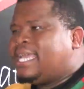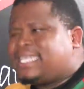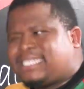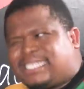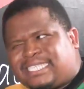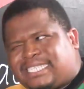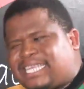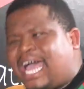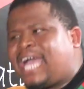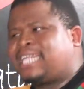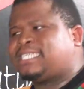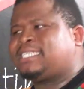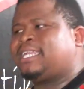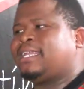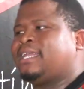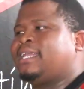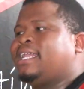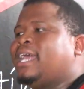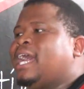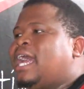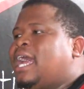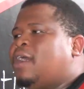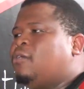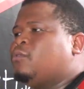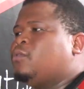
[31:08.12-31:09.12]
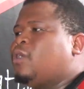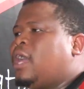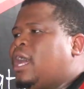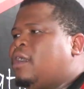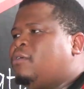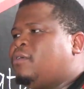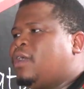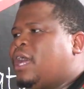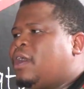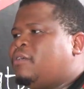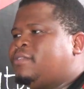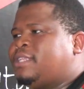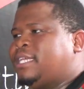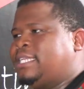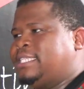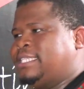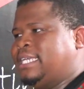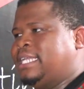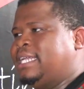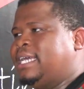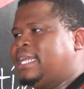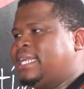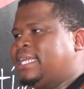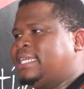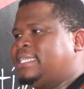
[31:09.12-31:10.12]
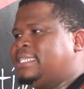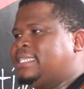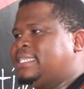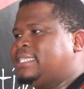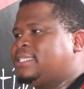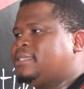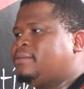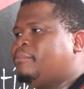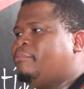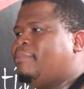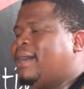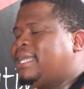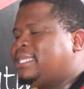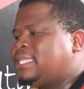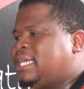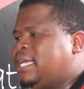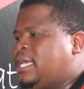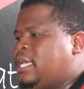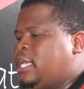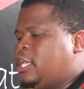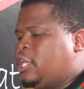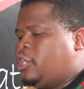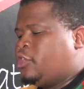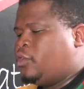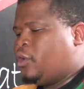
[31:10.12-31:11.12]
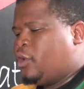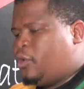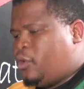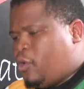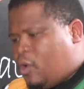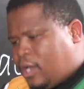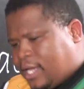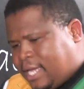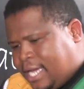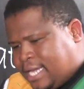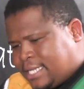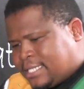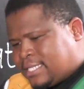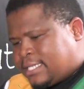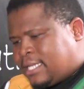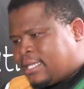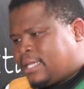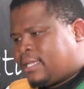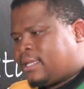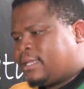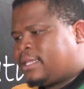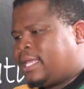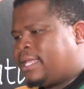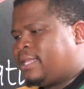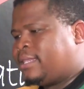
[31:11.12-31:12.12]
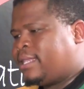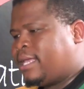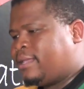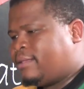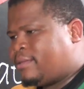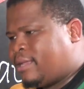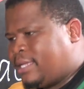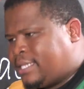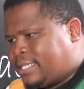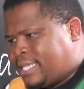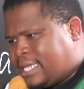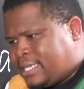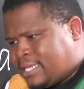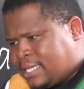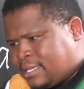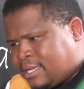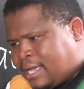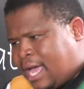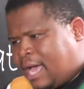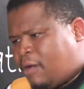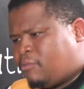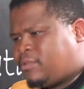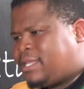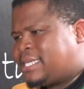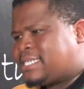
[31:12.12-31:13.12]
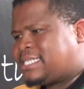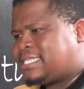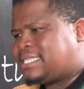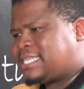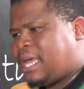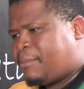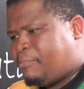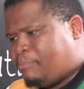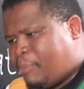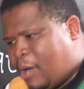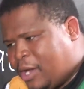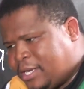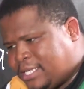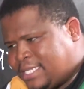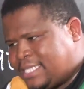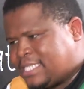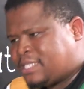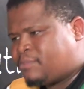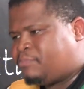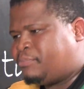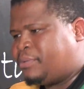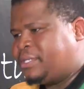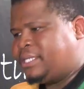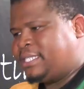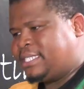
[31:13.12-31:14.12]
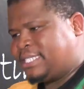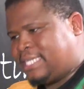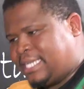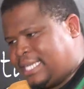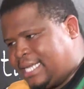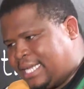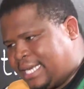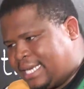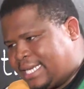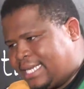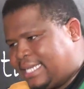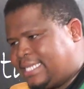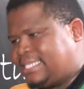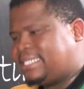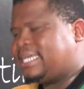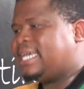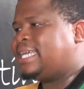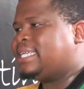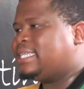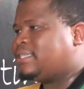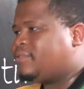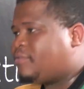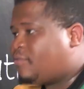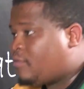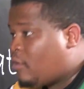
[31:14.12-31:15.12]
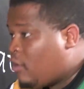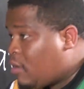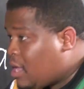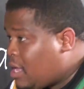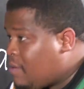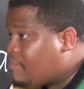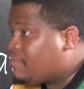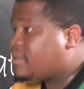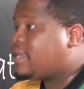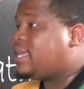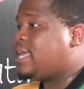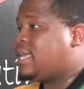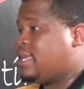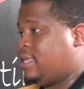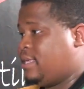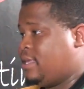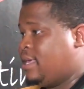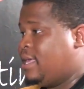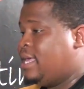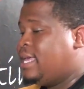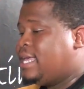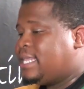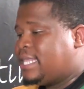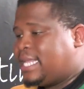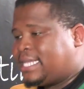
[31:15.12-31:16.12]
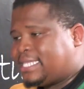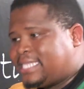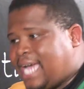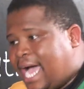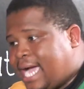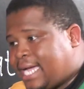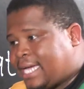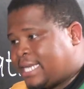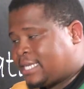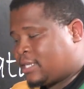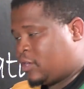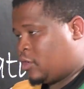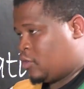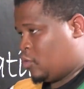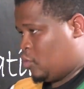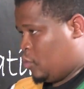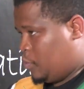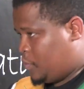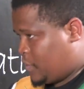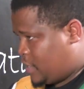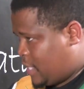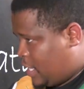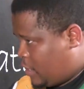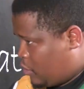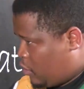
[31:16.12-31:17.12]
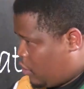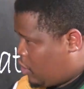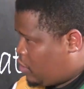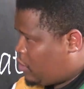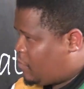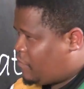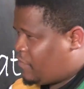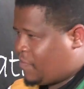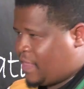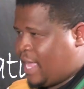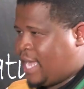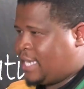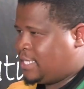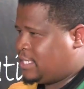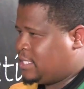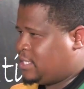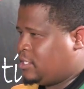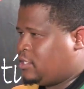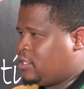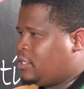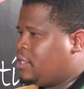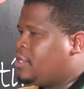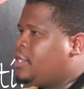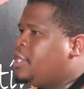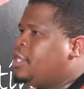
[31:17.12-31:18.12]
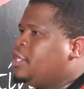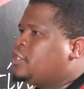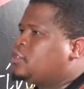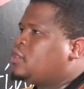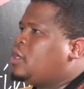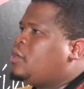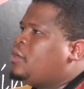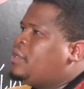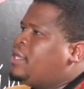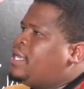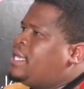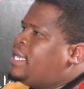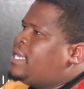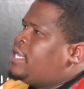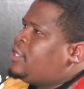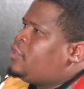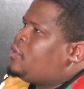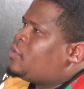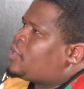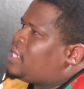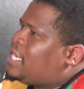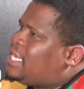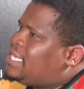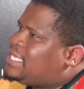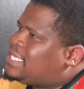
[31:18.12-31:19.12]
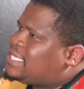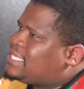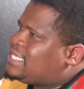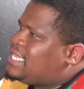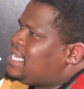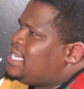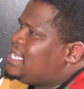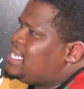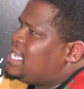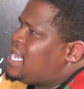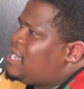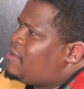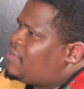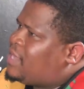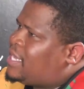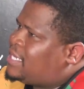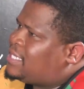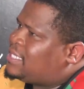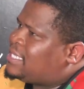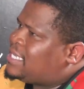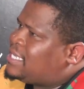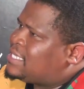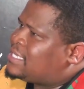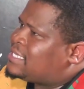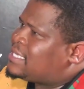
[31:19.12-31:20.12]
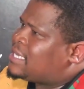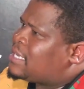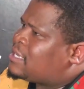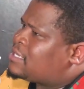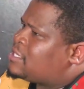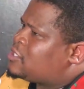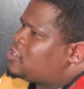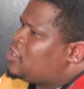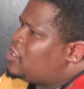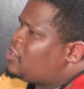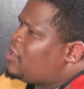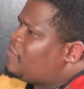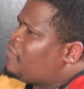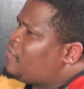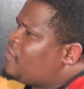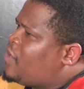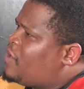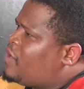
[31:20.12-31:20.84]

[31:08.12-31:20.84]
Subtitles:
it's subtle how they generate it, but you look at how the support is being generated for MK, the target groups and all of that. You know, so you can say now that there's sort of